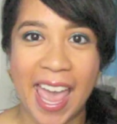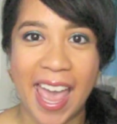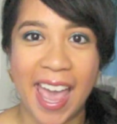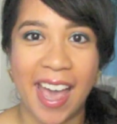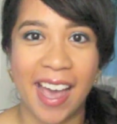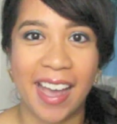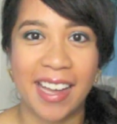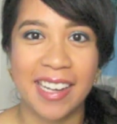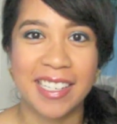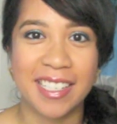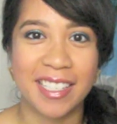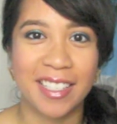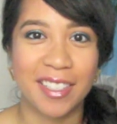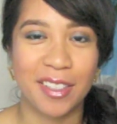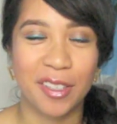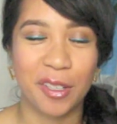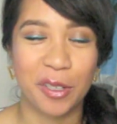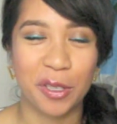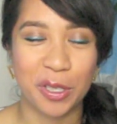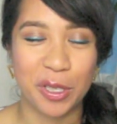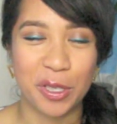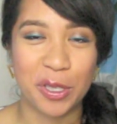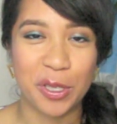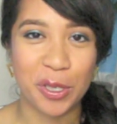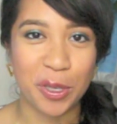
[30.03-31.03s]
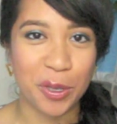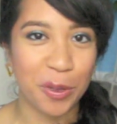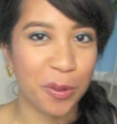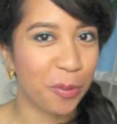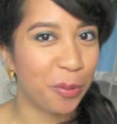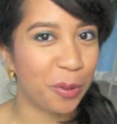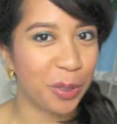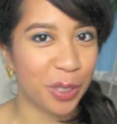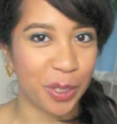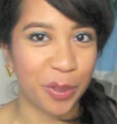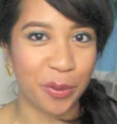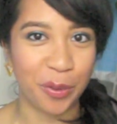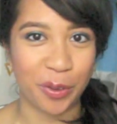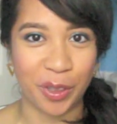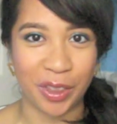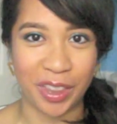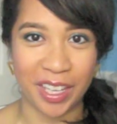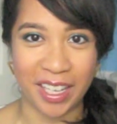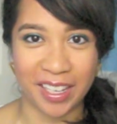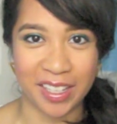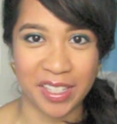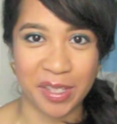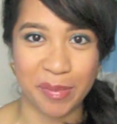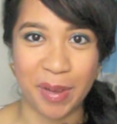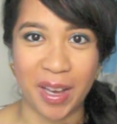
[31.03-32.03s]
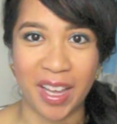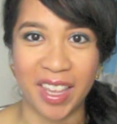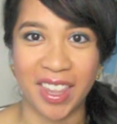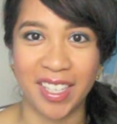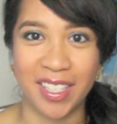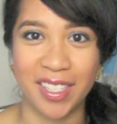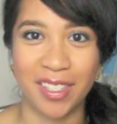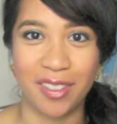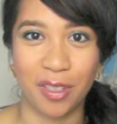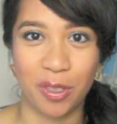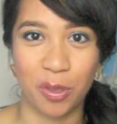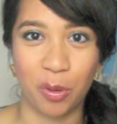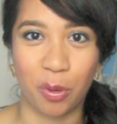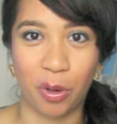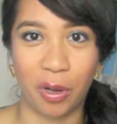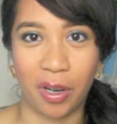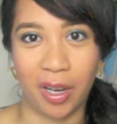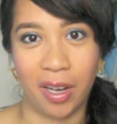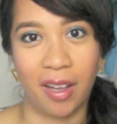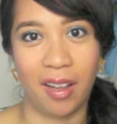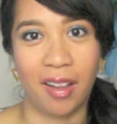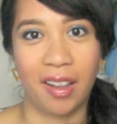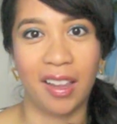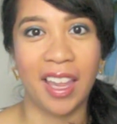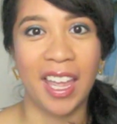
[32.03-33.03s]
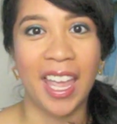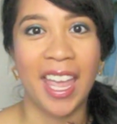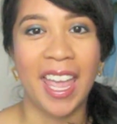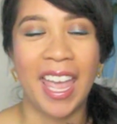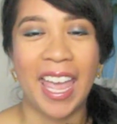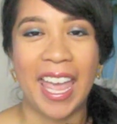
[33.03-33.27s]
And there's two wonderful things about this tutorial.